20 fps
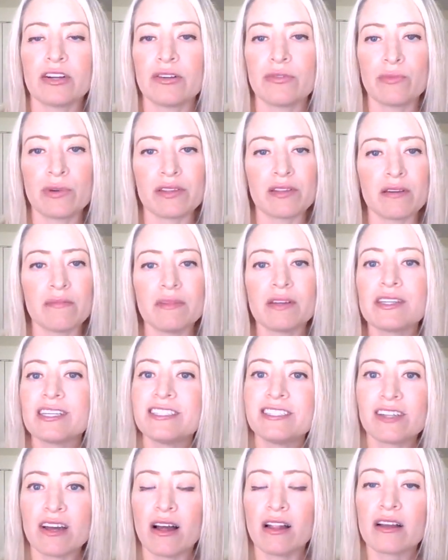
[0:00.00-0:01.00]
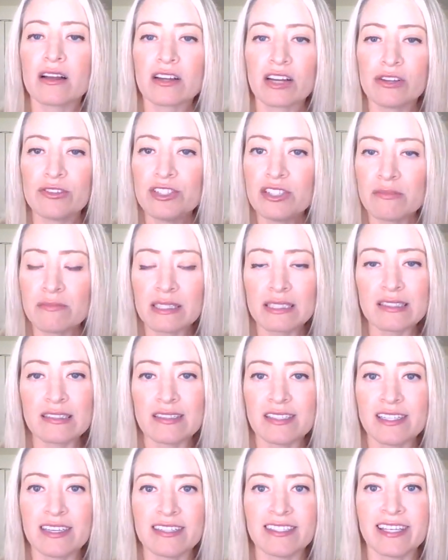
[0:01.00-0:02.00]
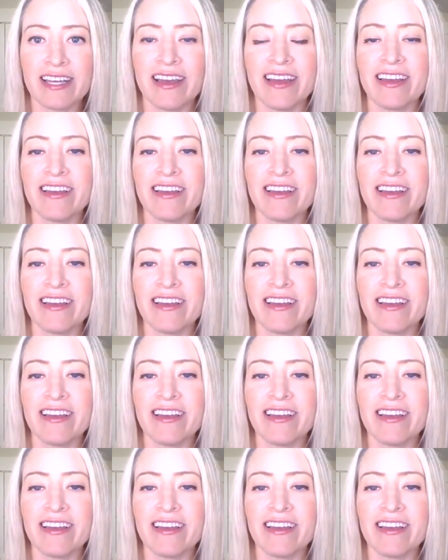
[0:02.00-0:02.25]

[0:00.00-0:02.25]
with $1 million coaching businesses.